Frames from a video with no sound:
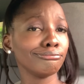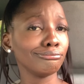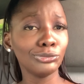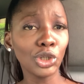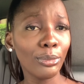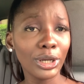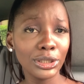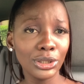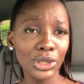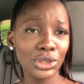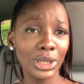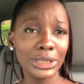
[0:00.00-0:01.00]
nobody
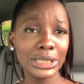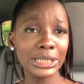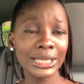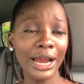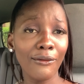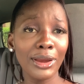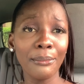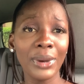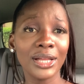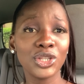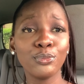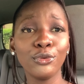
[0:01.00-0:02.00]
does all these carrying
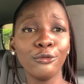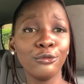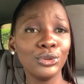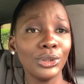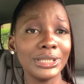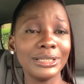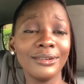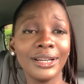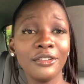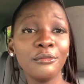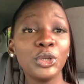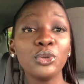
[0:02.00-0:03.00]
mats, put food on the ground,
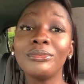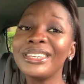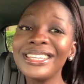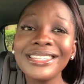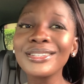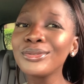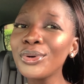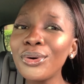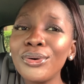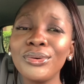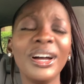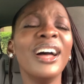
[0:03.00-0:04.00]
everybody will be eating.
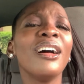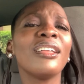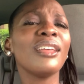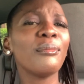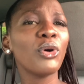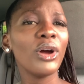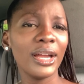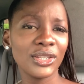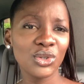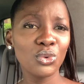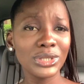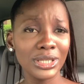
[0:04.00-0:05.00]
No, there are more
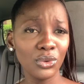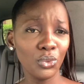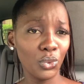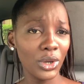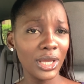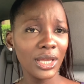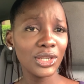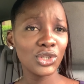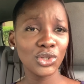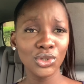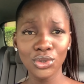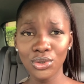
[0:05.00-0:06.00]
exquisite ways
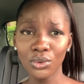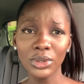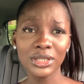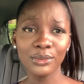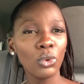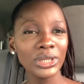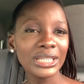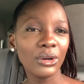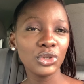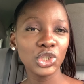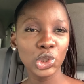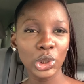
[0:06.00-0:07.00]
to do it. One thing I
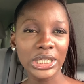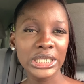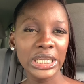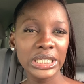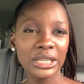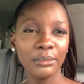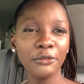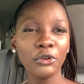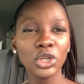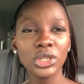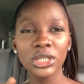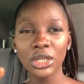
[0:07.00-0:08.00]
want you to understand is that before
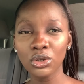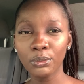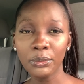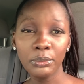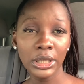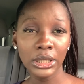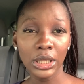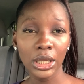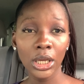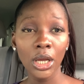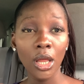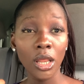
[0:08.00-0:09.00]
you set up a picnic,
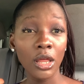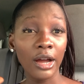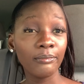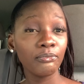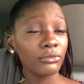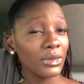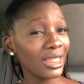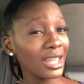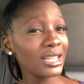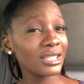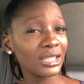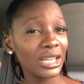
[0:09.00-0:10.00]
there are
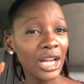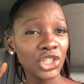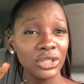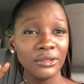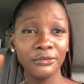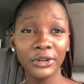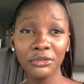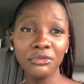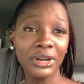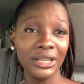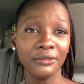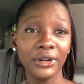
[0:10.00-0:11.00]
things that are actually very
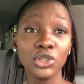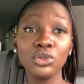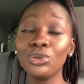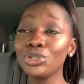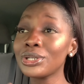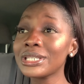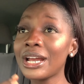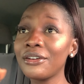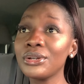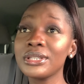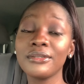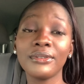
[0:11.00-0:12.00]
relevant. You don't just carry
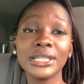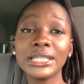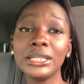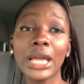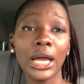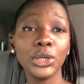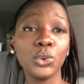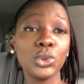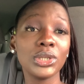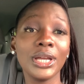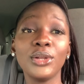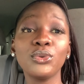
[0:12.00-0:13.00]
yourself and say, yeah, you want
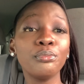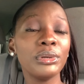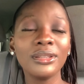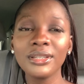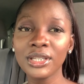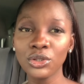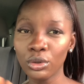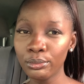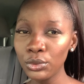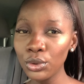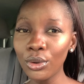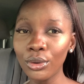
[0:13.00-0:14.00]
to go and do picnic setup.
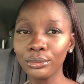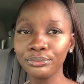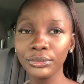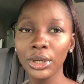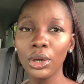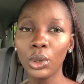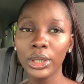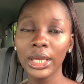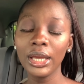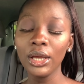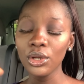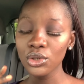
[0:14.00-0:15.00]
No.
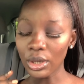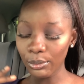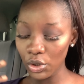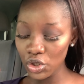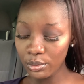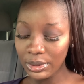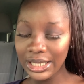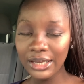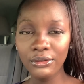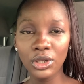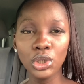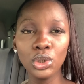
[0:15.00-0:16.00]
Okay, so I'm going to be
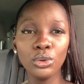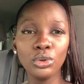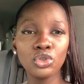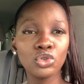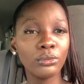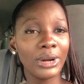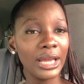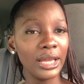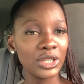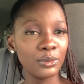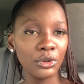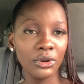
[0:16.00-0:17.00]
giving you, through my
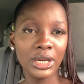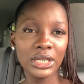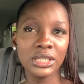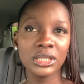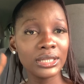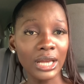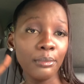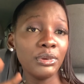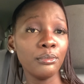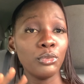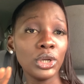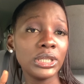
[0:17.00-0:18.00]
experience, I
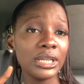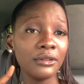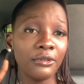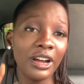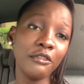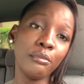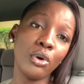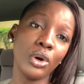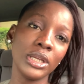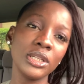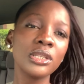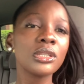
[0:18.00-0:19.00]
pinpointed 5
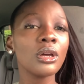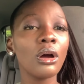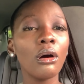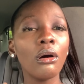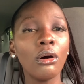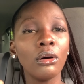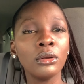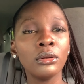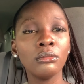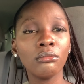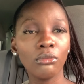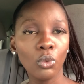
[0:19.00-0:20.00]
points
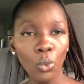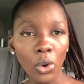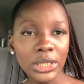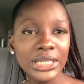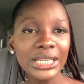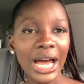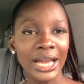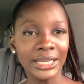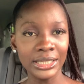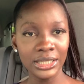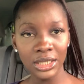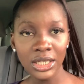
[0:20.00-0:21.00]
on what I
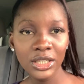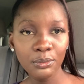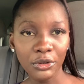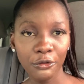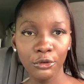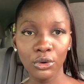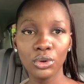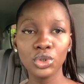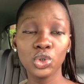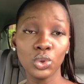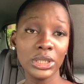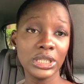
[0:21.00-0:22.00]
did before
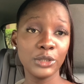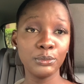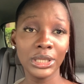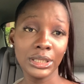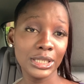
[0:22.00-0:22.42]
doing this picnic